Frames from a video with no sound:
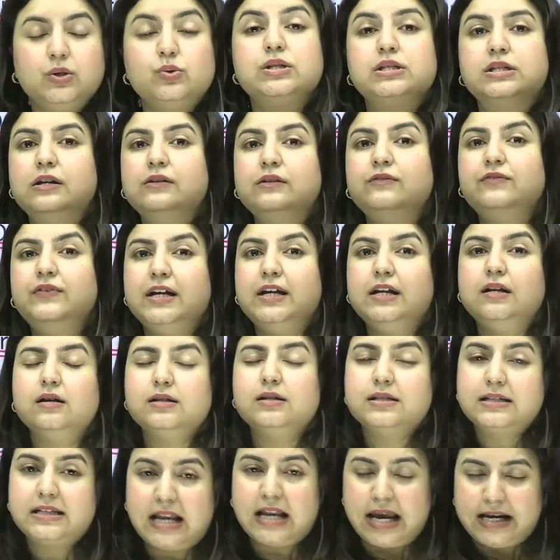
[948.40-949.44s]
still feel
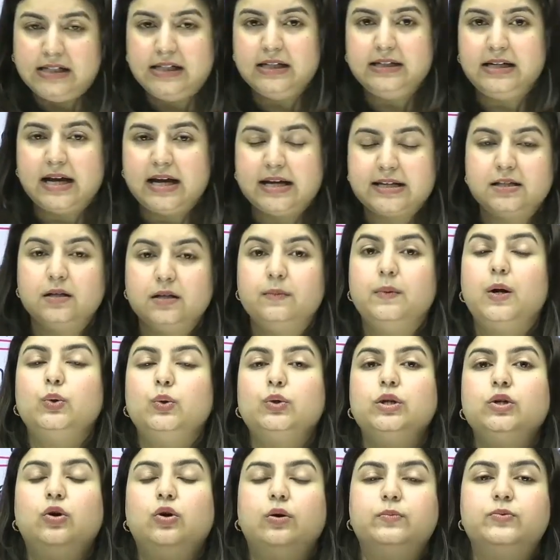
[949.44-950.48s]
slightly dicey about
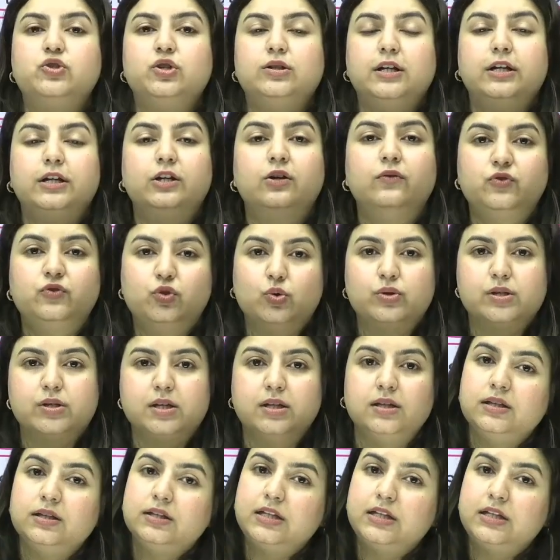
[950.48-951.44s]
an option that you have chosen,